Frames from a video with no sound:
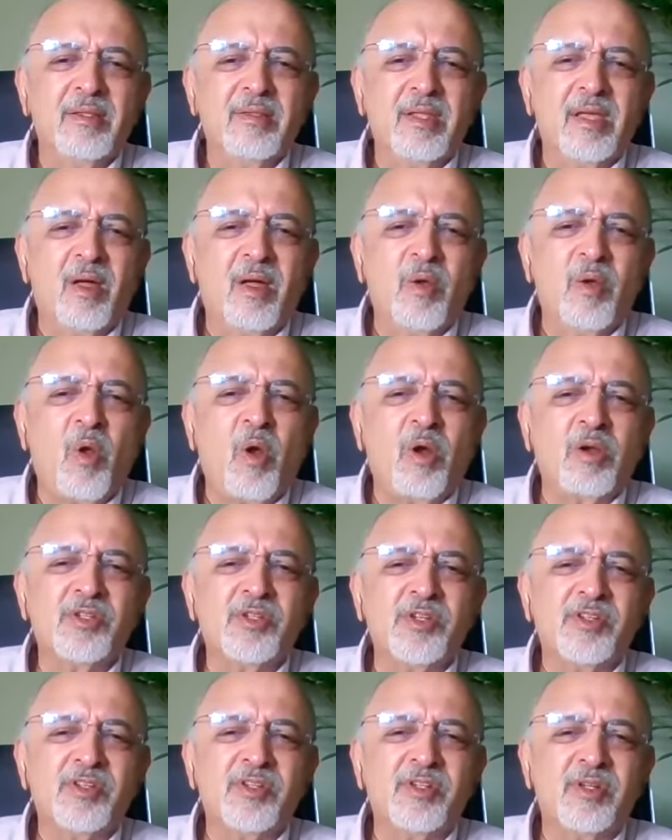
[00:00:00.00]
they are not
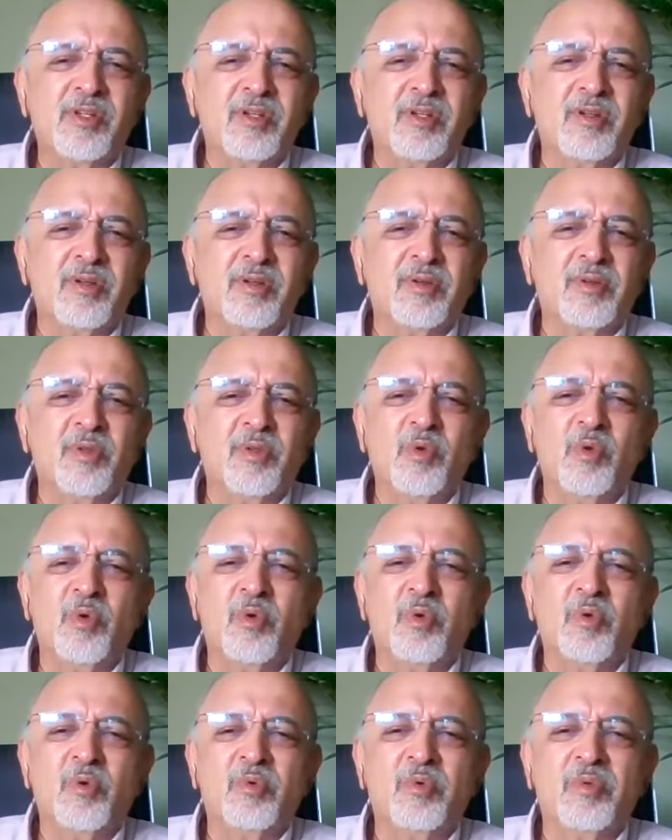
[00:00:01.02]
just uh, you
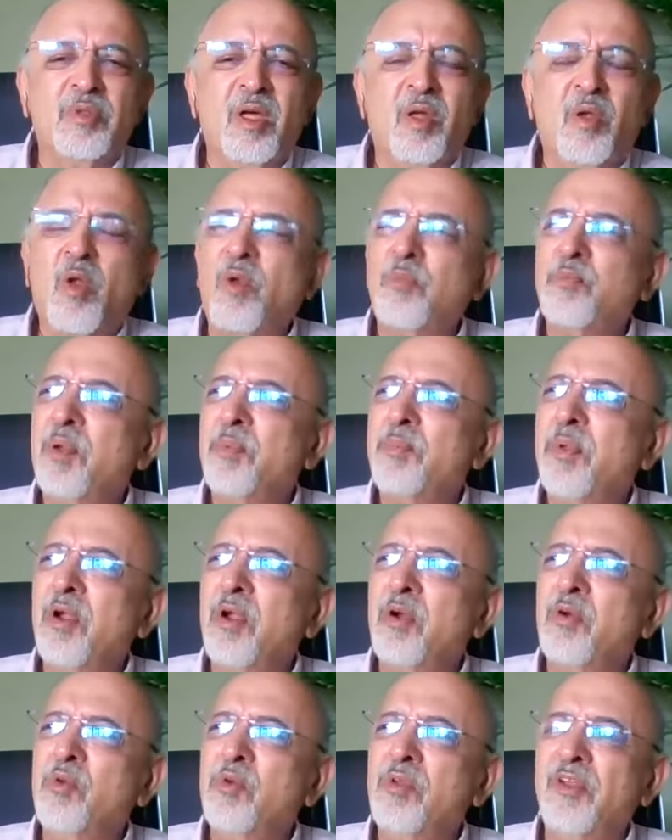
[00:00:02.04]
know they are not
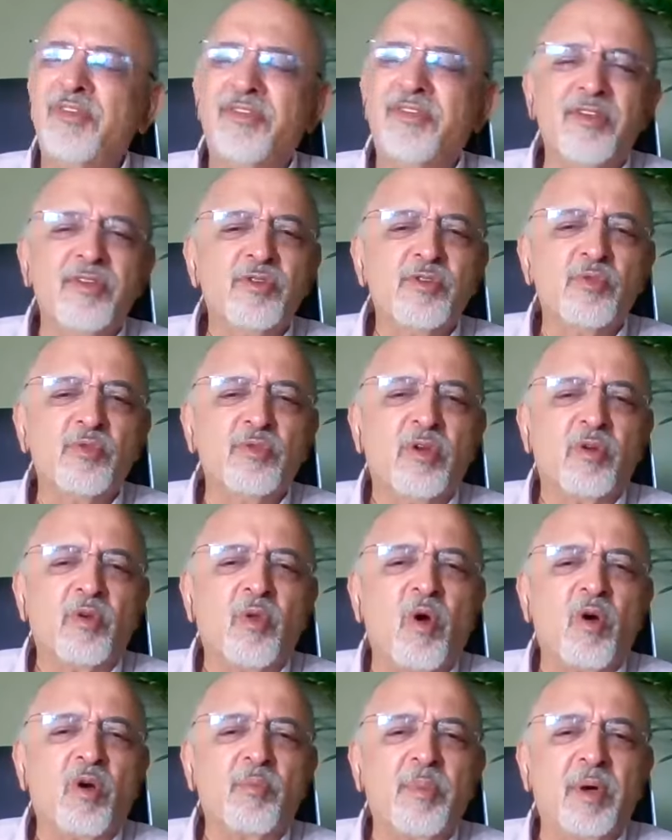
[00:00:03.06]
prepared to listen to the
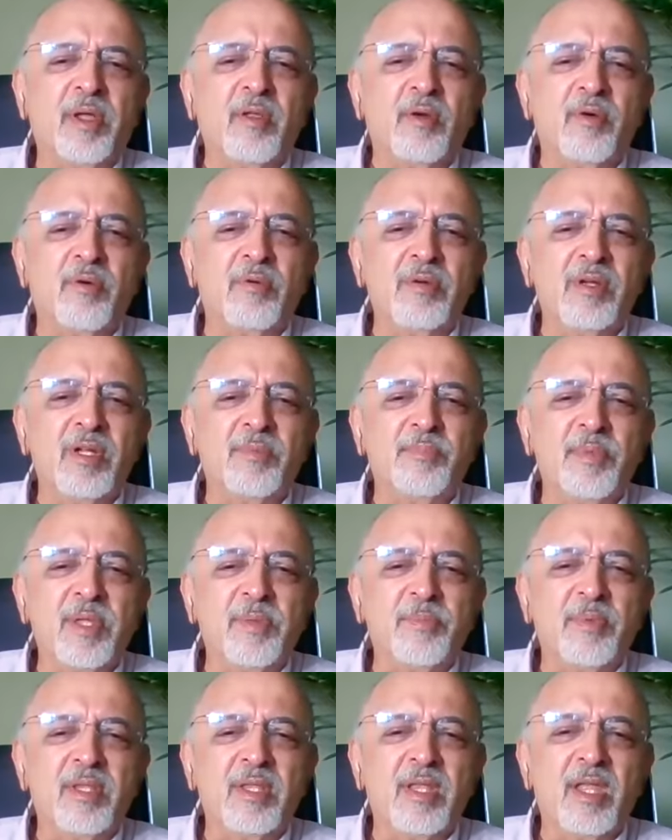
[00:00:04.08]
talk by the older
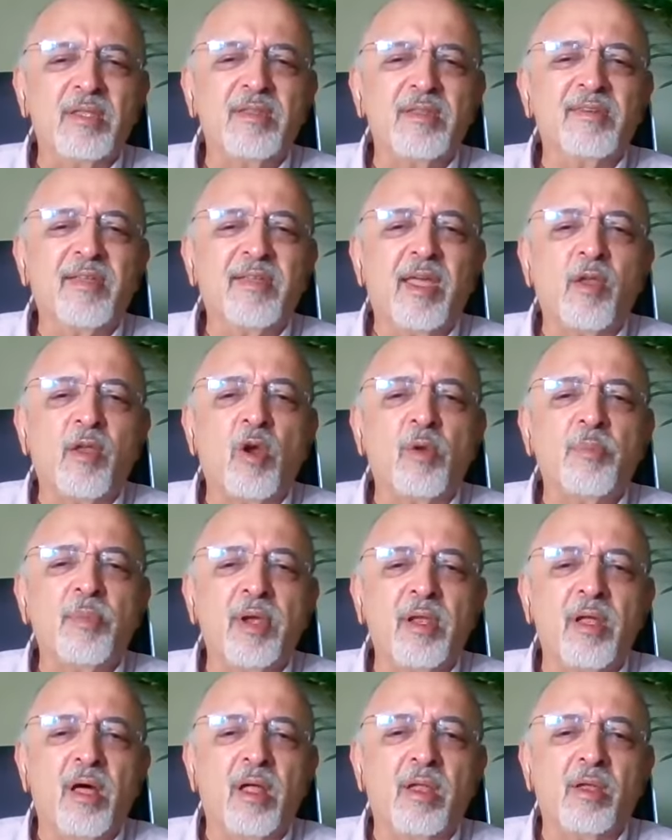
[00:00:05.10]
people that this cannot be
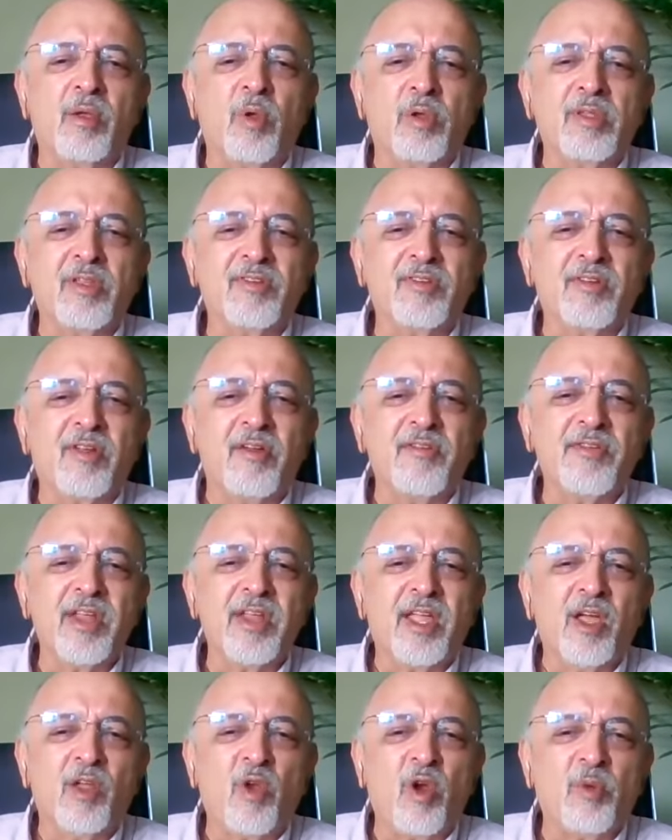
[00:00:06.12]
done or this country
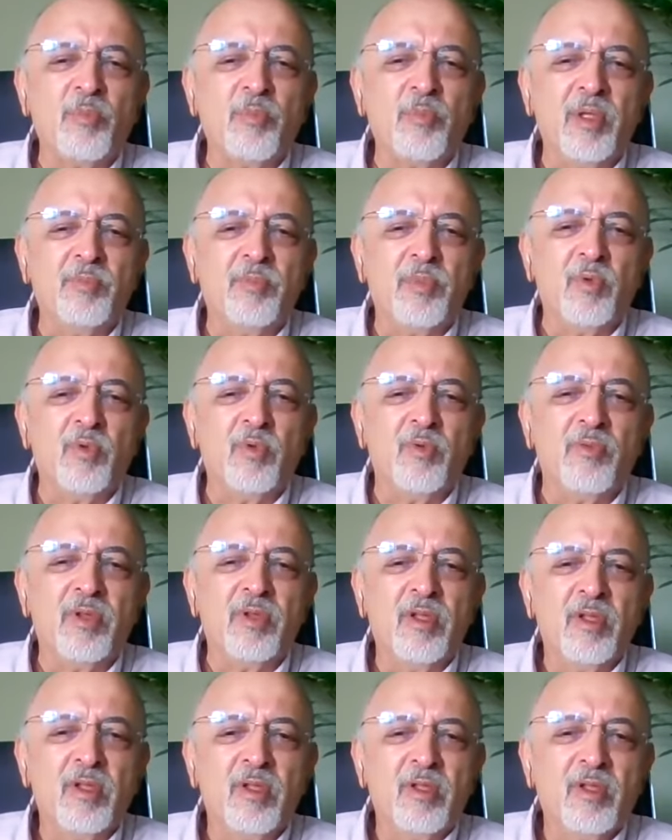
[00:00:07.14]
cannot be improved
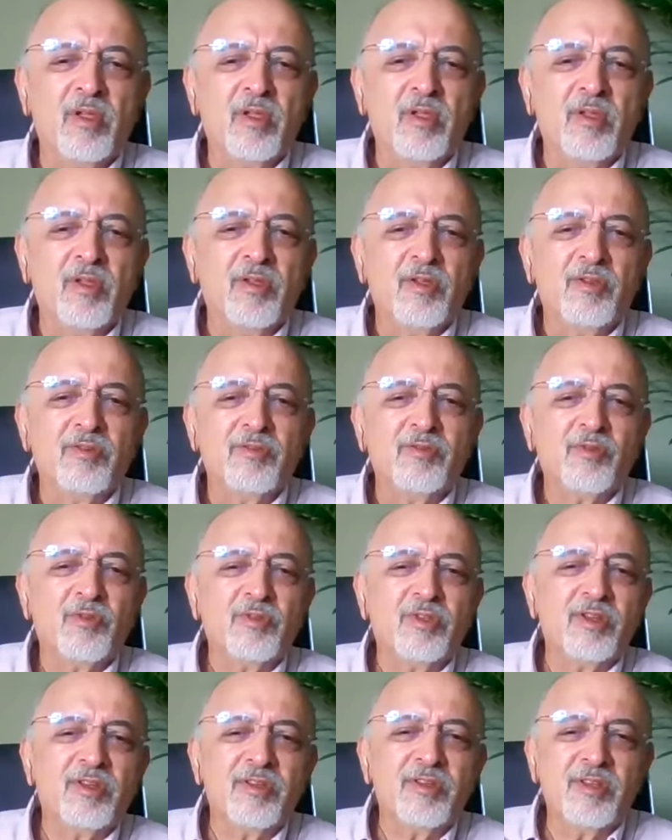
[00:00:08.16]
so
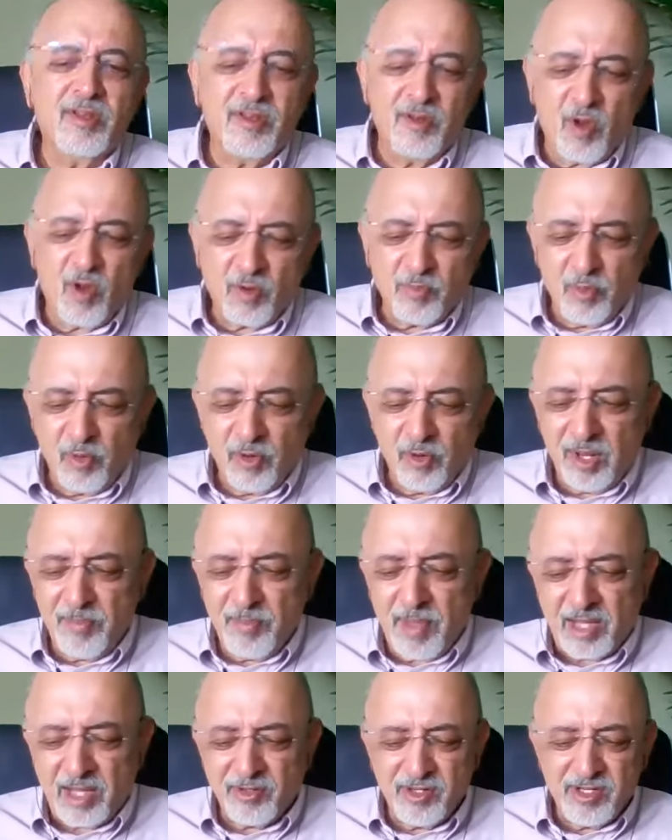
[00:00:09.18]
there is a lot more
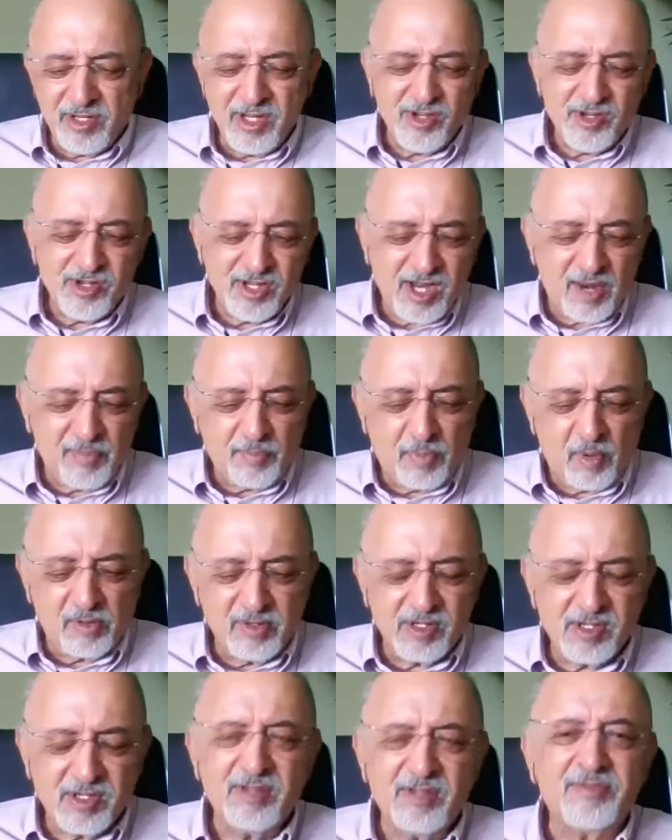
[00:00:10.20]
imagination and
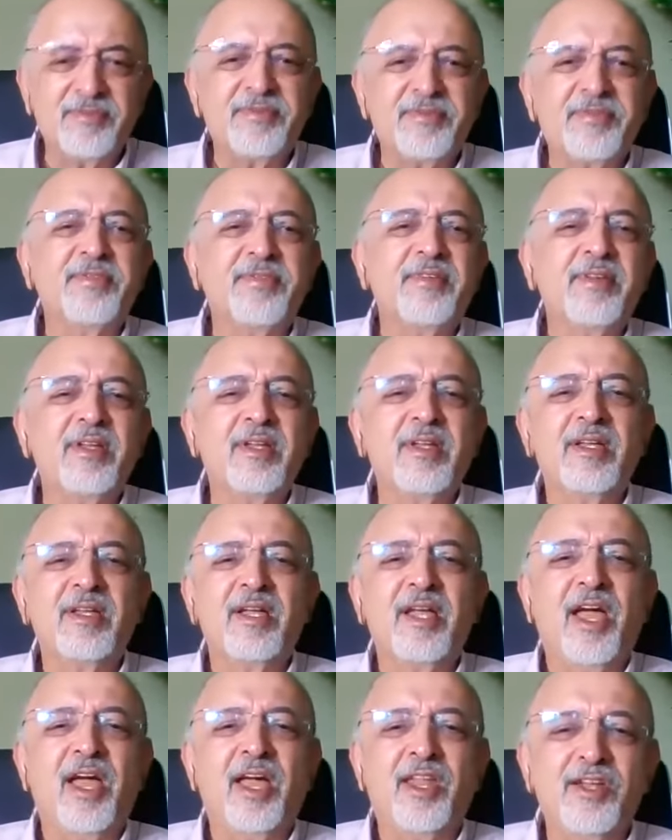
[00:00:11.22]
positive
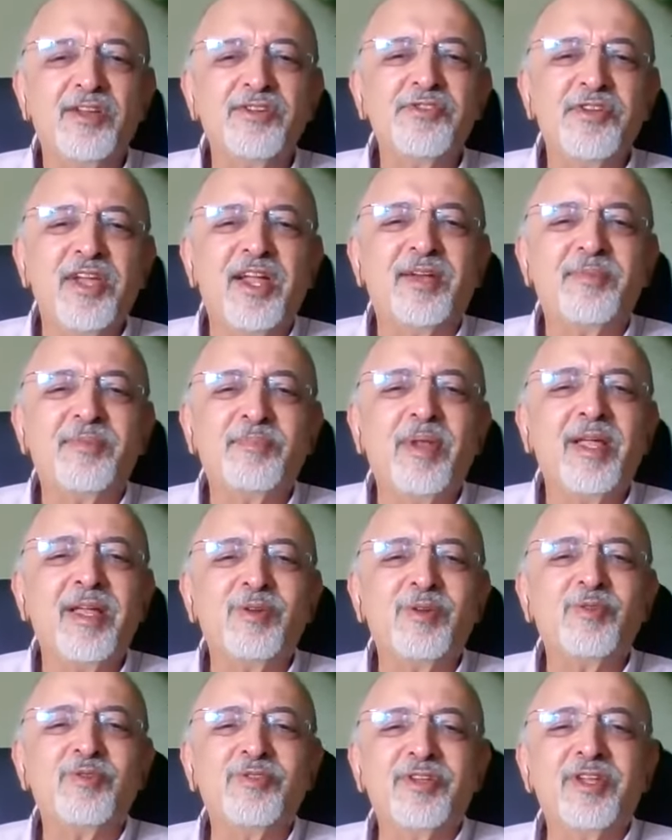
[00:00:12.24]
energy at play
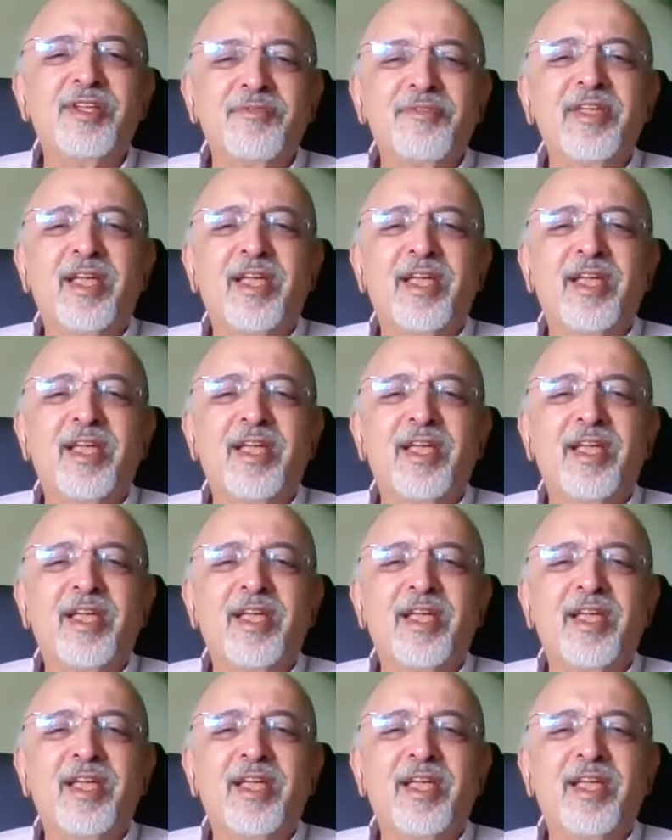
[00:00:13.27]
to say we